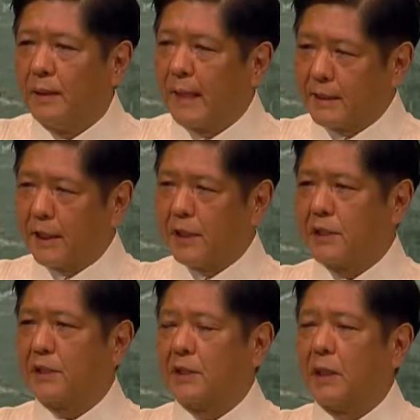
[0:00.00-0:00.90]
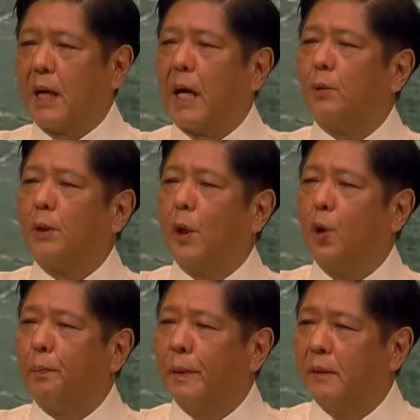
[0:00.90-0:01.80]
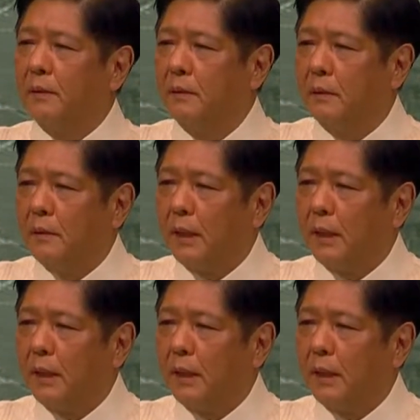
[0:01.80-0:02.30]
That is, our open,